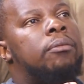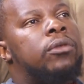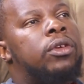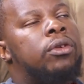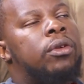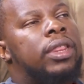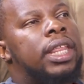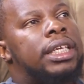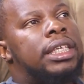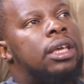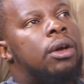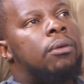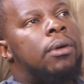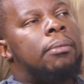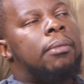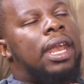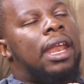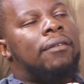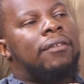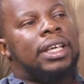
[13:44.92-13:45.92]
you know, they say
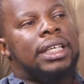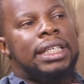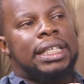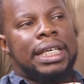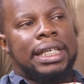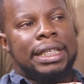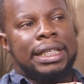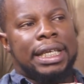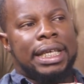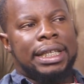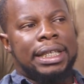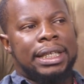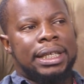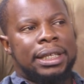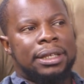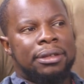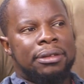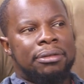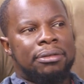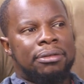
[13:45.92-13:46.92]
women have a sixth
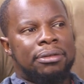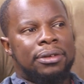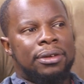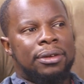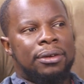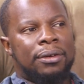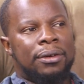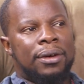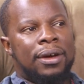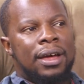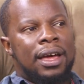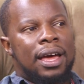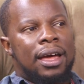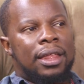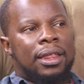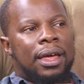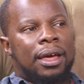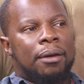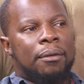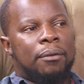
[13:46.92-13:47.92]
sense. You know,
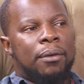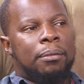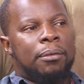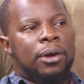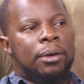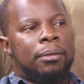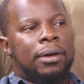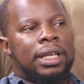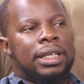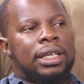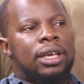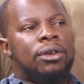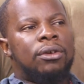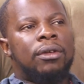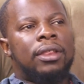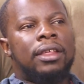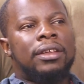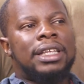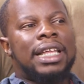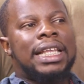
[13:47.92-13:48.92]
women normally say, you
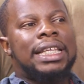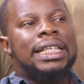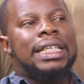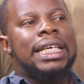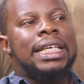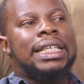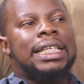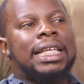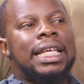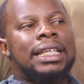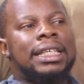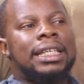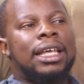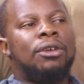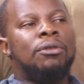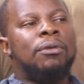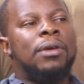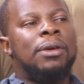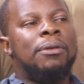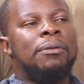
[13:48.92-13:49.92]
know, there's that sixth sense
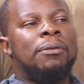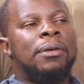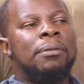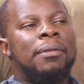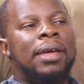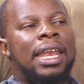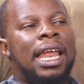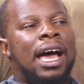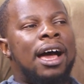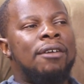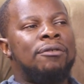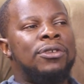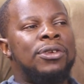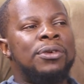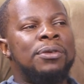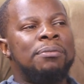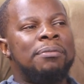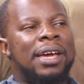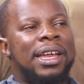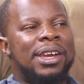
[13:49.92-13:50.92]
that we women have,
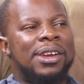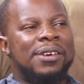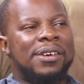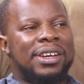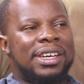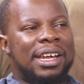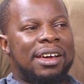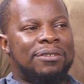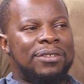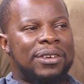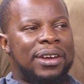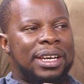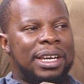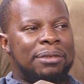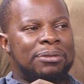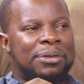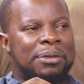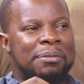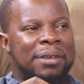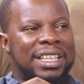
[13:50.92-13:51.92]
you men don't have. You know, at
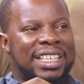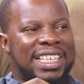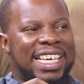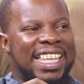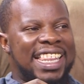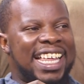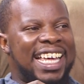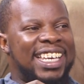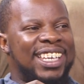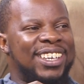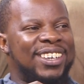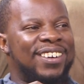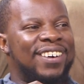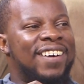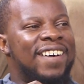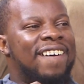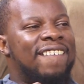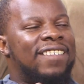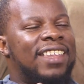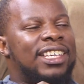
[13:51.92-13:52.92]
times women say that, you
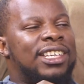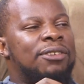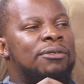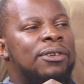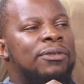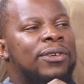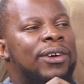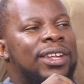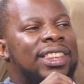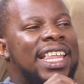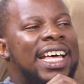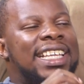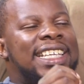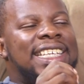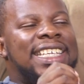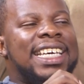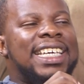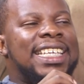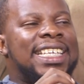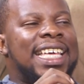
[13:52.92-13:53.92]
know, they say we've got
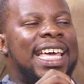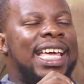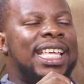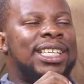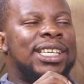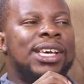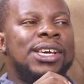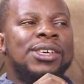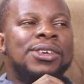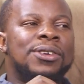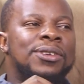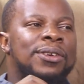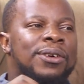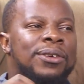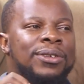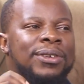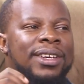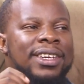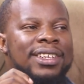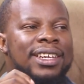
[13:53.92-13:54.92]
that sixth sense, you know,
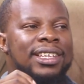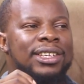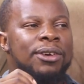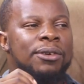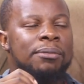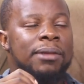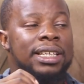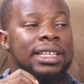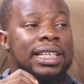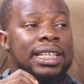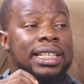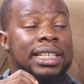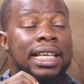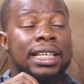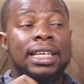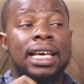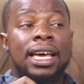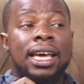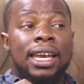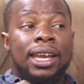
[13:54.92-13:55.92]
you should trust a woman's sixth
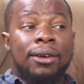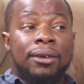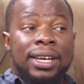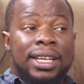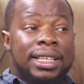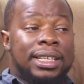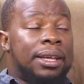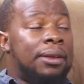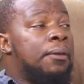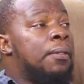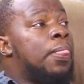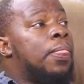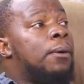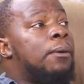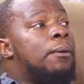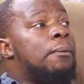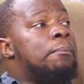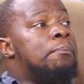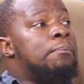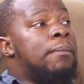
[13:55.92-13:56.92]
sense. Now listen,
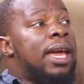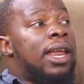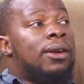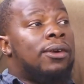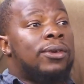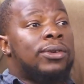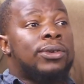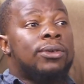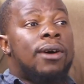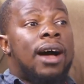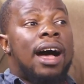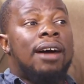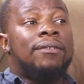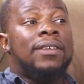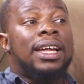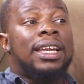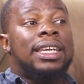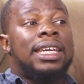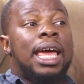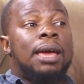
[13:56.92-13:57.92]
men also
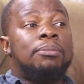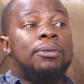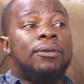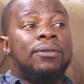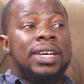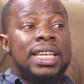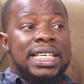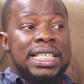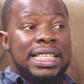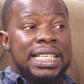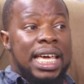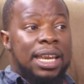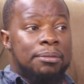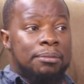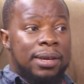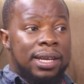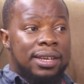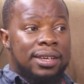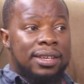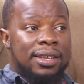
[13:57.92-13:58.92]
have a type of
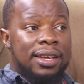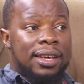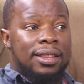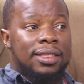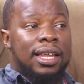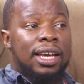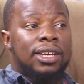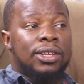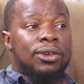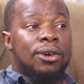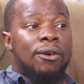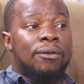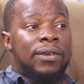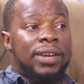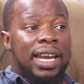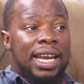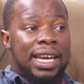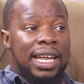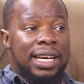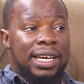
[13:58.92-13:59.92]
discernment that is
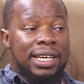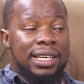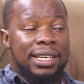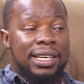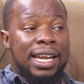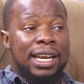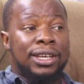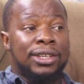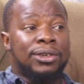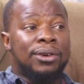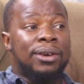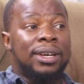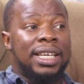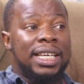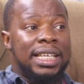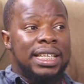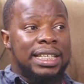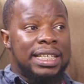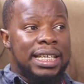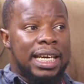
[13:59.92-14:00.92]
often underrated, and it's called
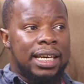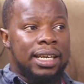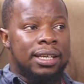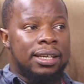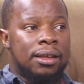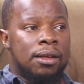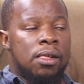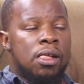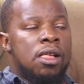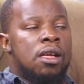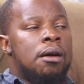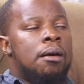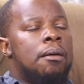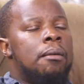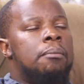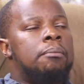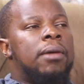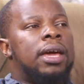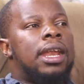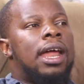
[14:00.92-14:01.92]
insight.
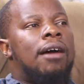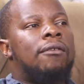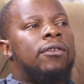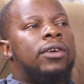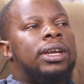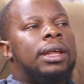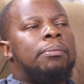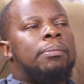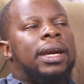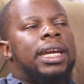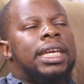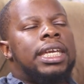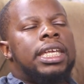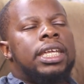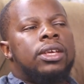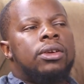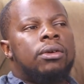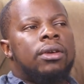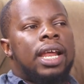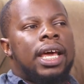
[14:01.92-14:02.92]
Men have got a
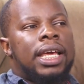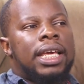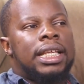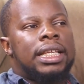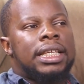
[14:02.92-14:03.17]
particular